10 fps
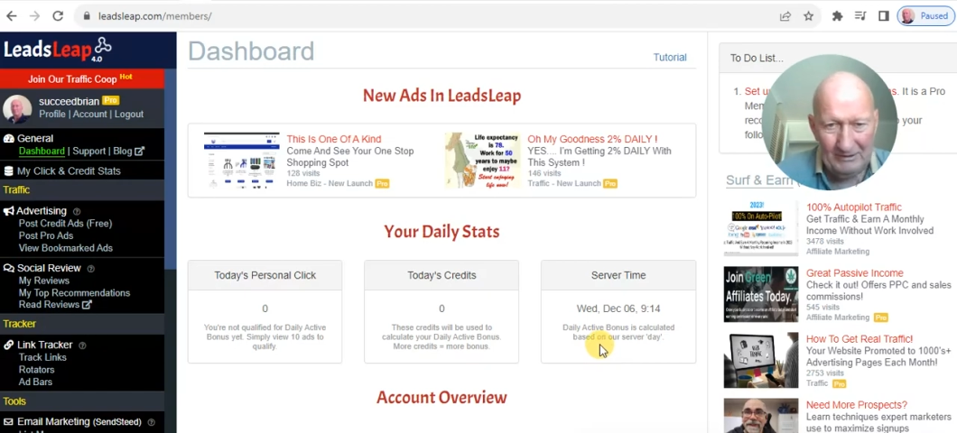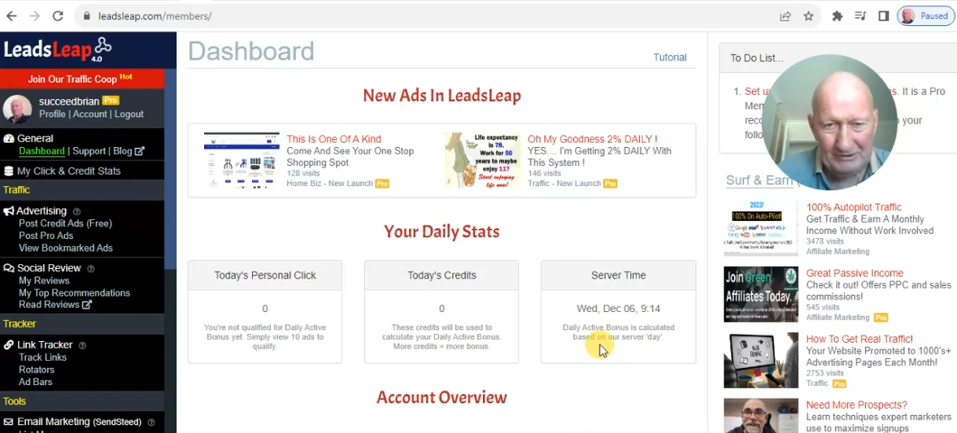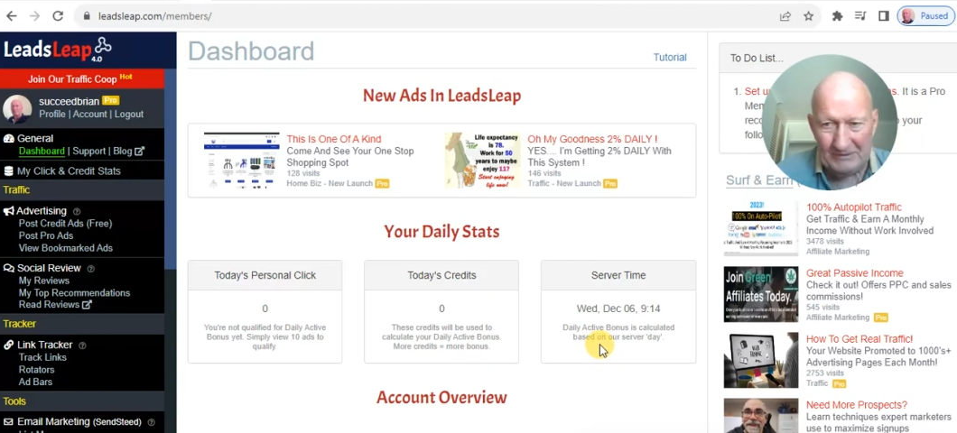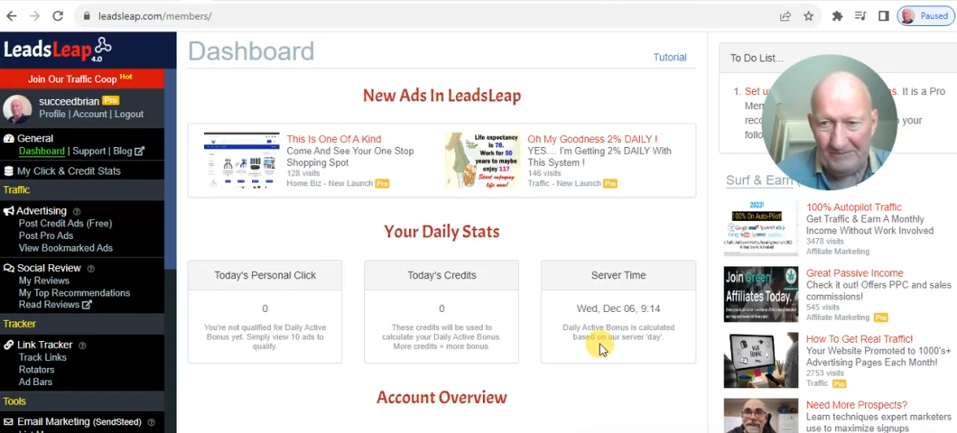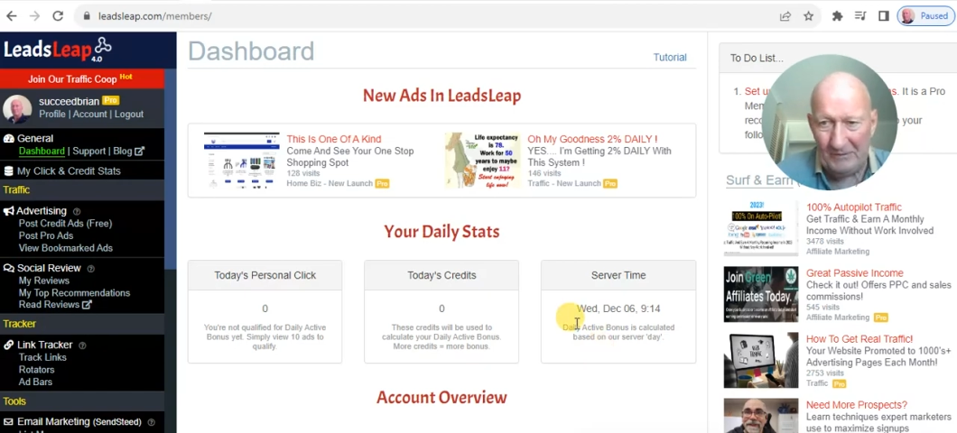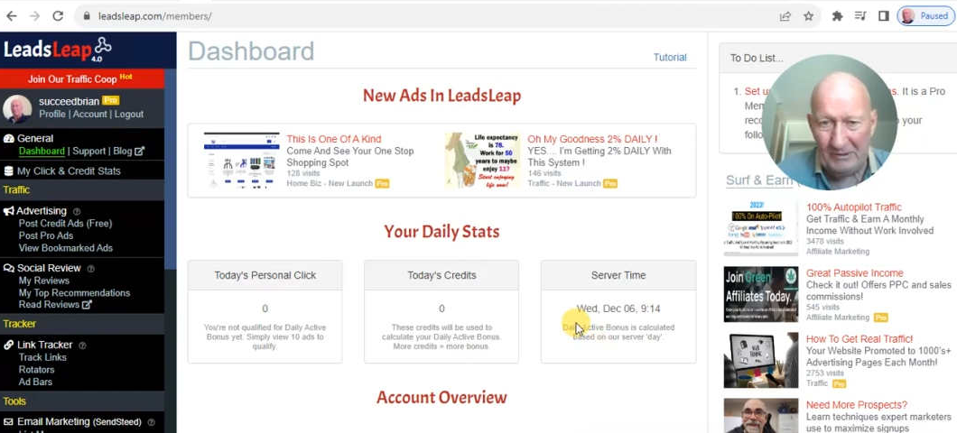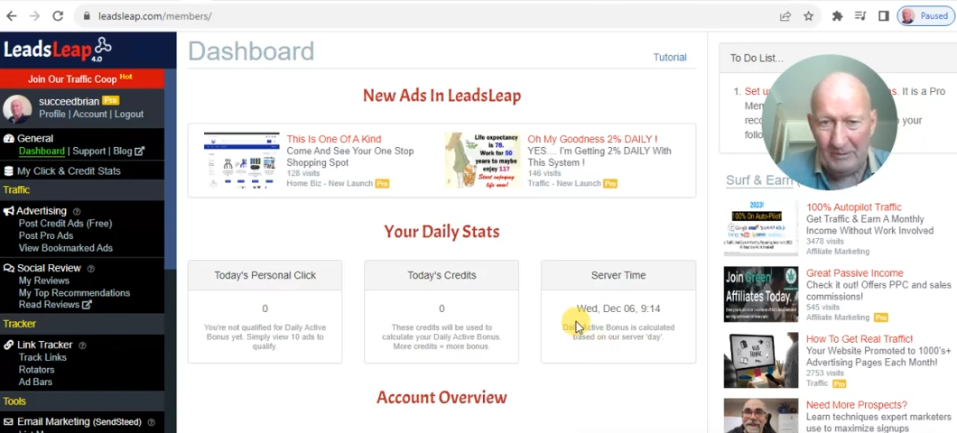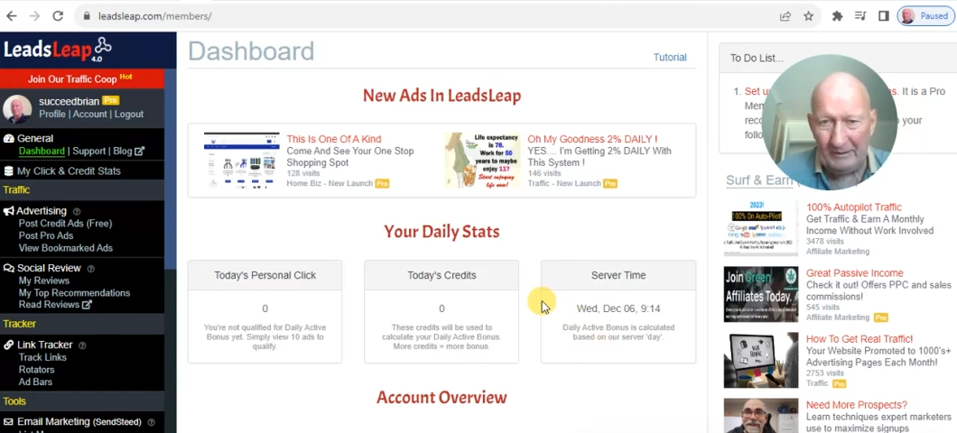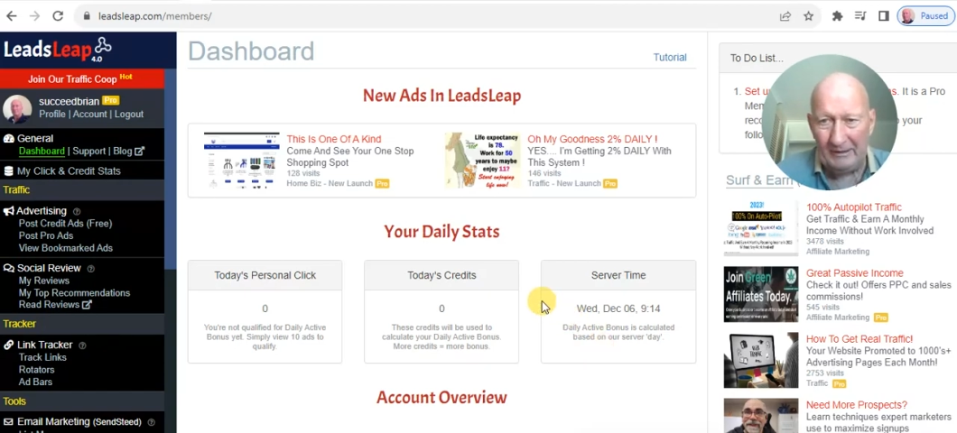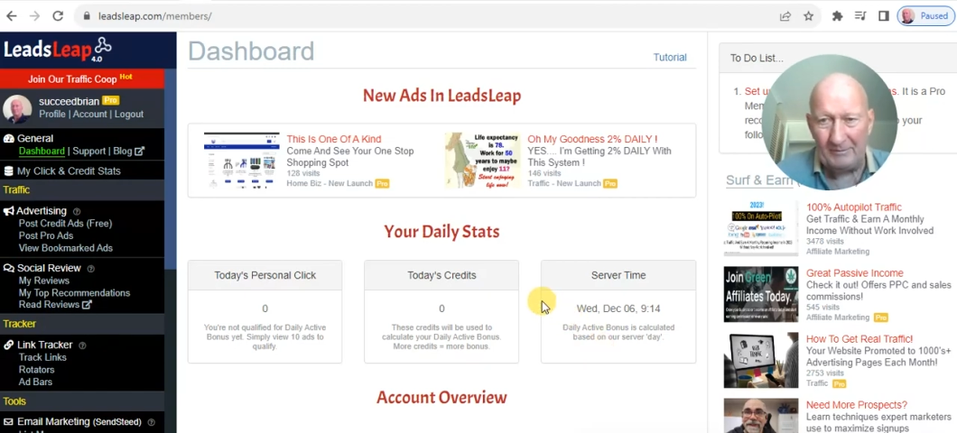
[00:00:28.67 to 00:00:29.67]
just very
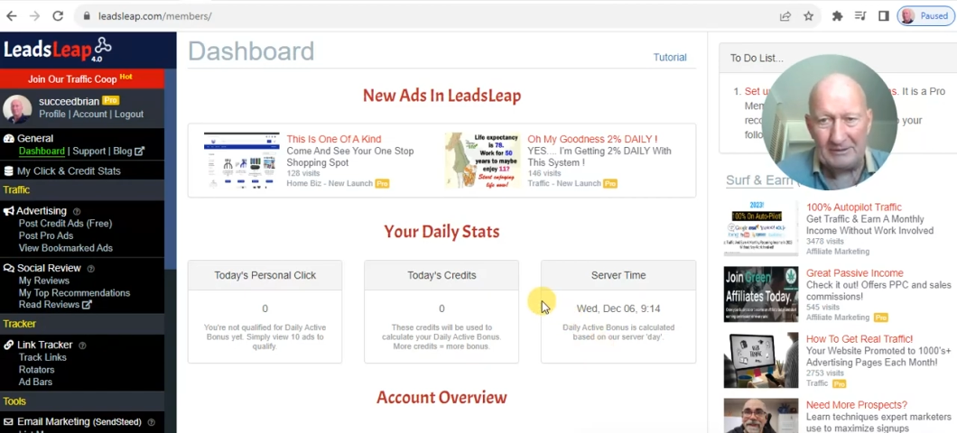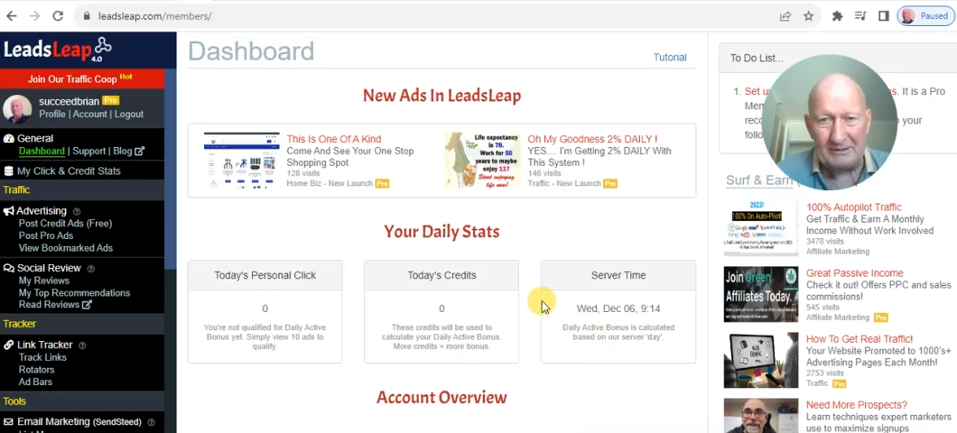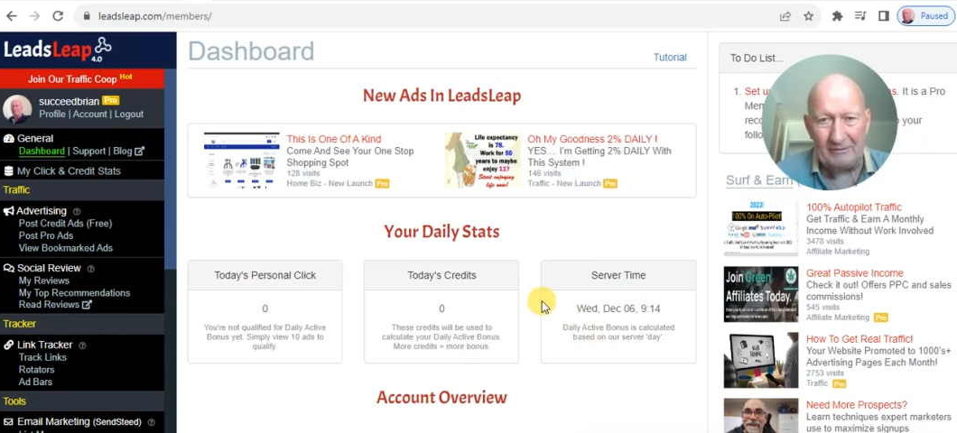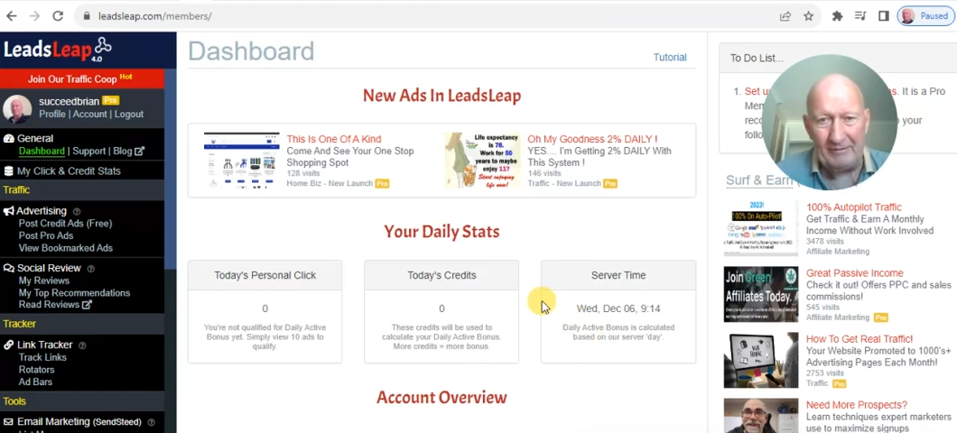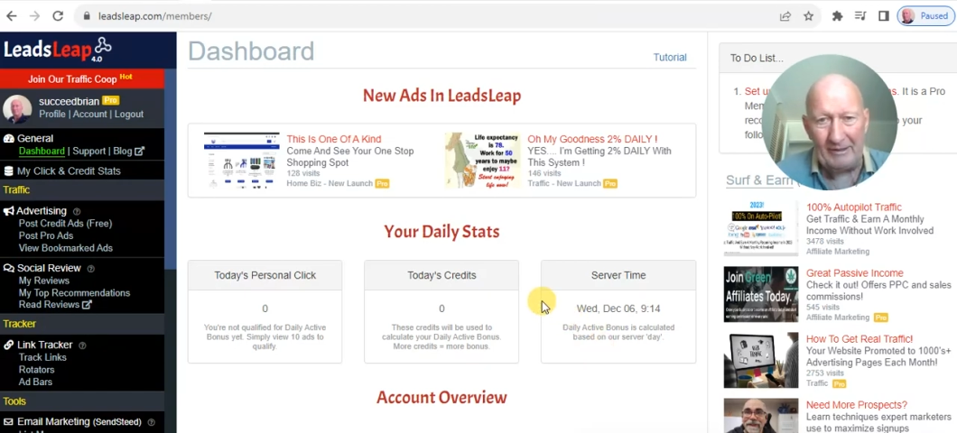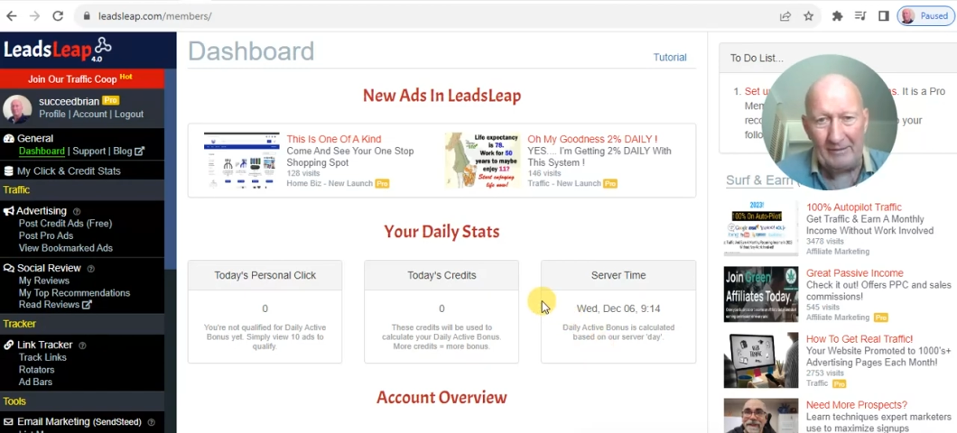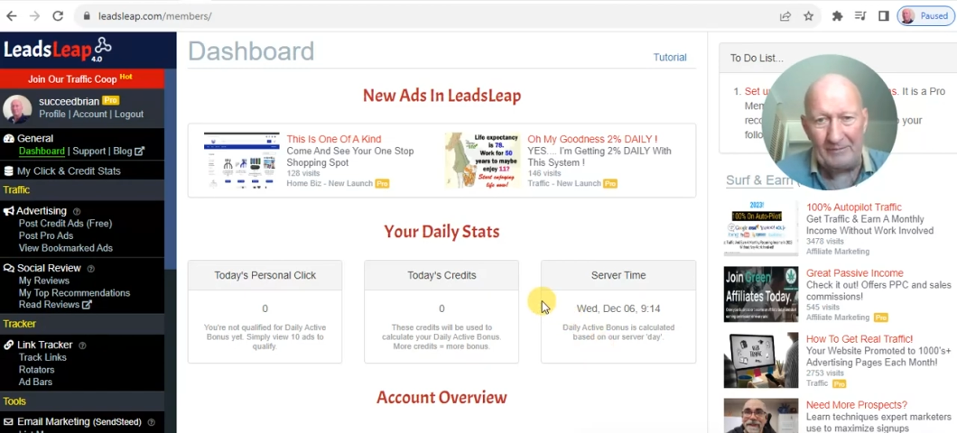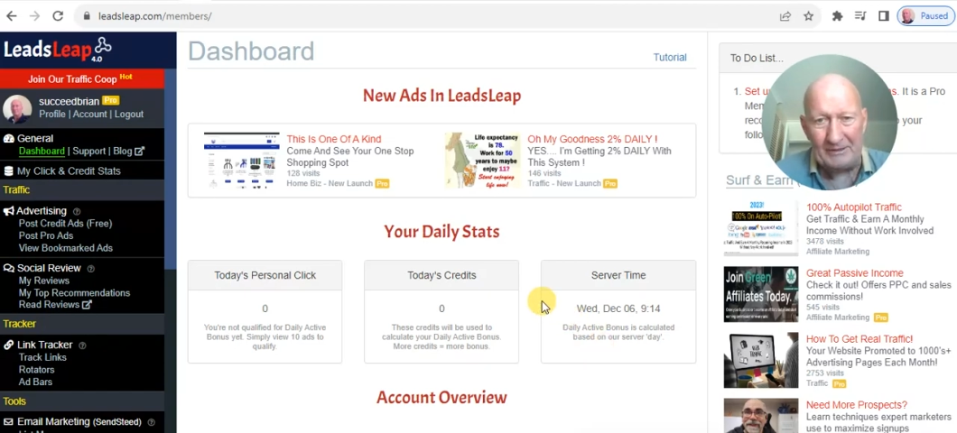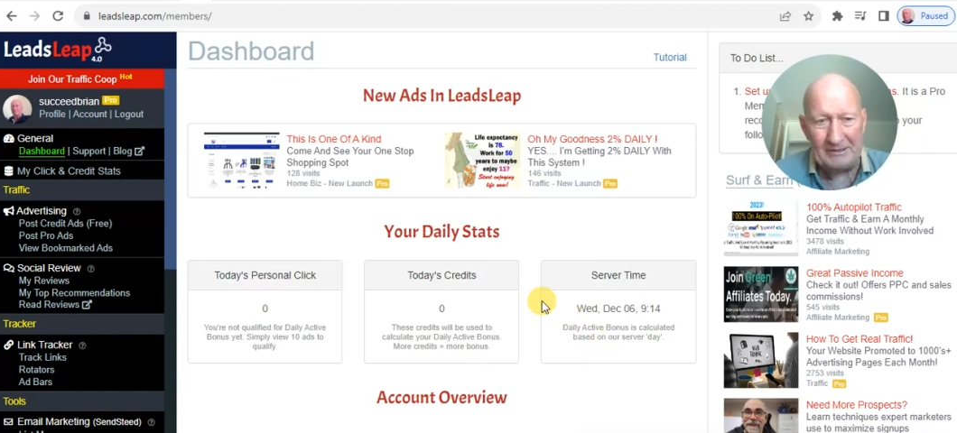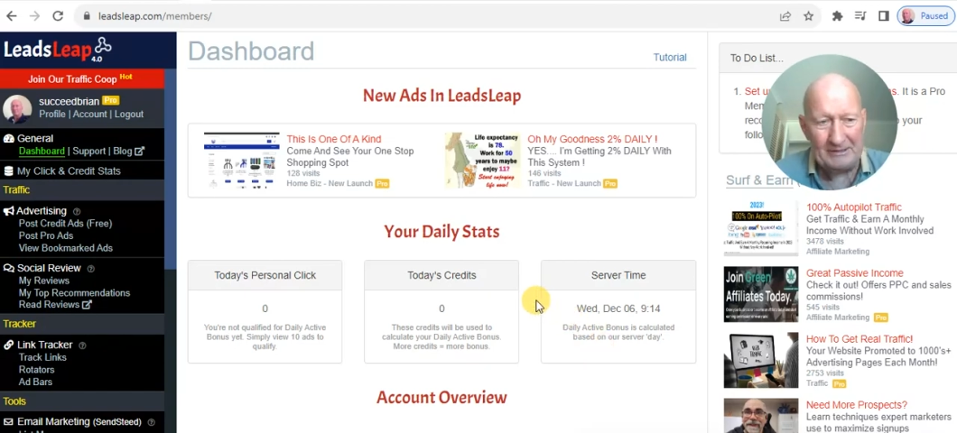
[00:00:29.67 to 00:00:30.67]
quickly, I'm just going to run over
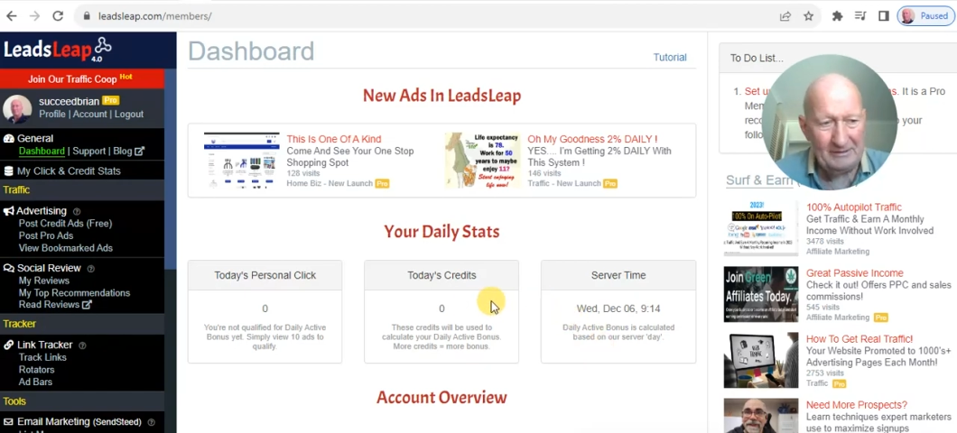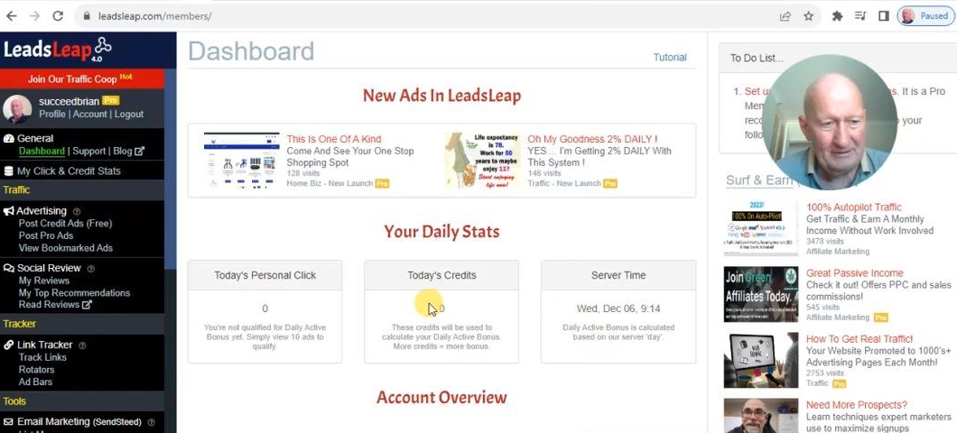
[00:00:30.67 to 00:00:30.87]
this.